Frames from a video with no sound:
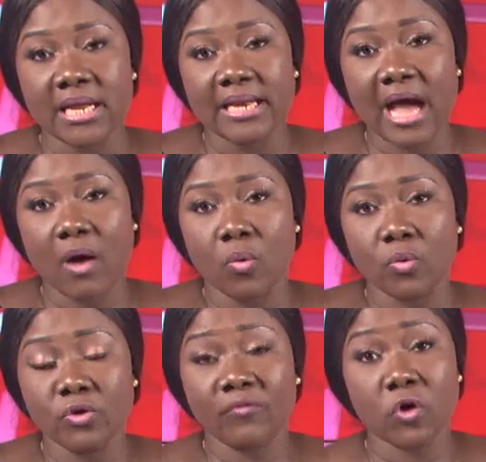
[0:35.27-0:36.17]
Now,
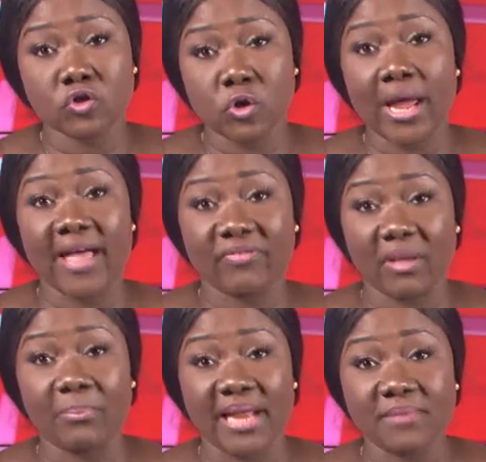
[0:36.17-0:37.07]
you've also had
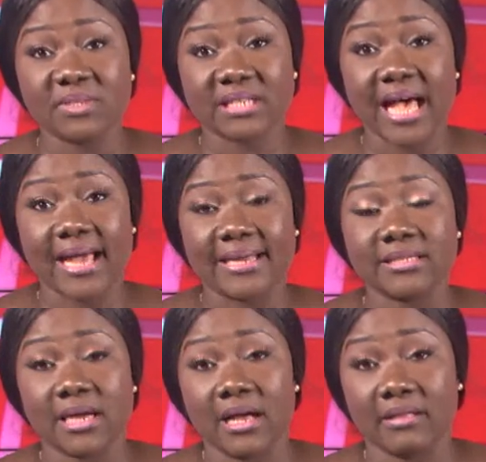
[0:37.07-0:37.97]
the blame
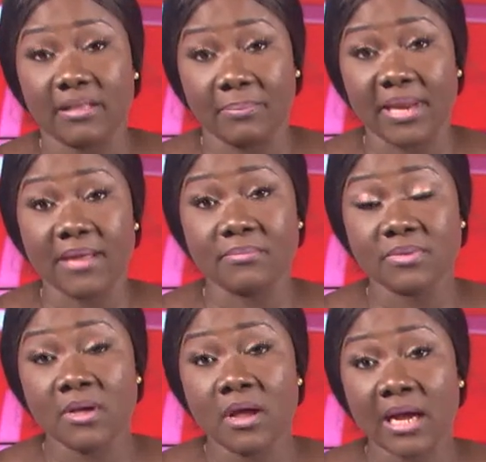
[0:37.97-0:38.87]
side, uh, the blame
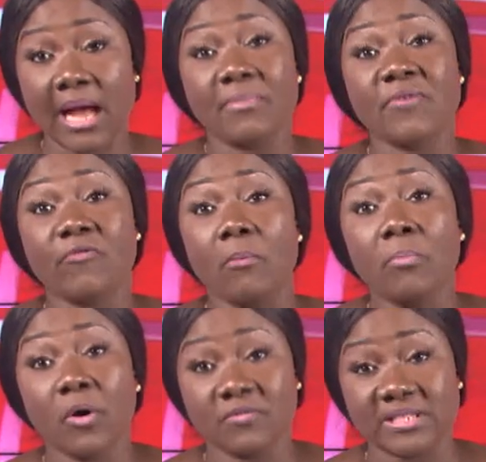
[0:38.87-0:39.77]
coming from
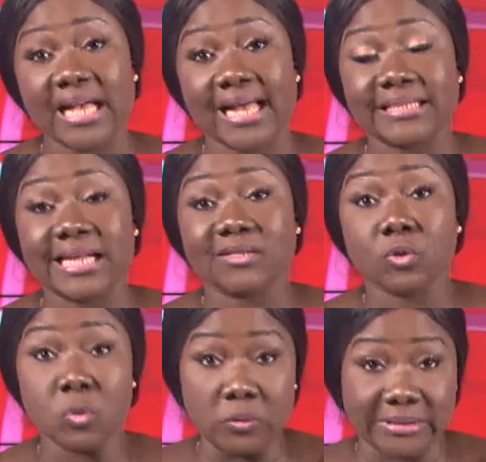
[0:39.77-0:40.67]
both sides as
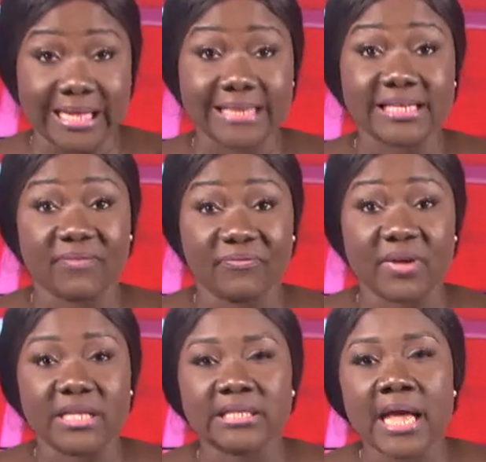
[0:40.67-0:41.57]
to who started
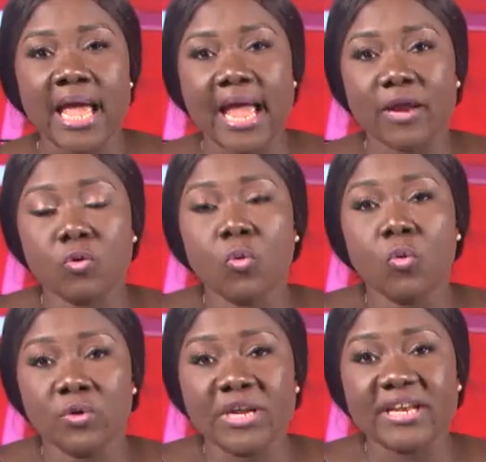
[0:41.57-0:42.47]
first and
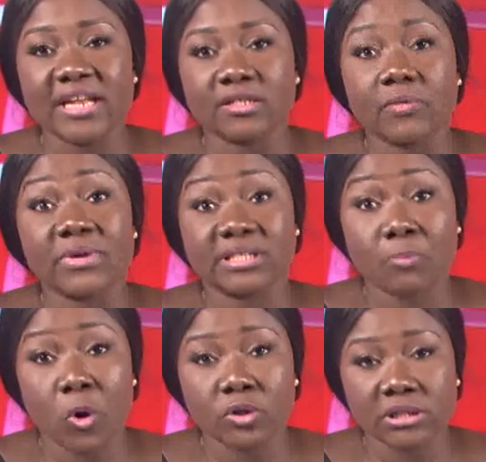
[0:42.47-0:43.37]
who needed to
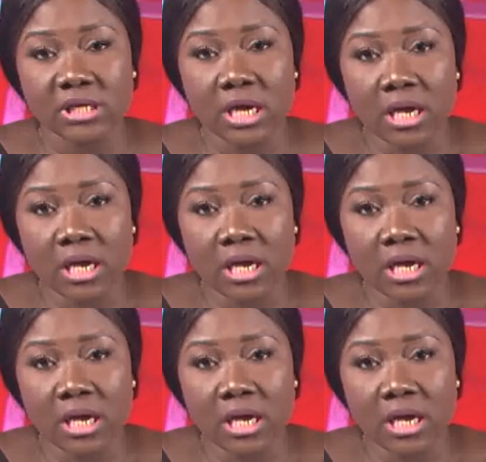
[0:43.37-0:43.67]
respond.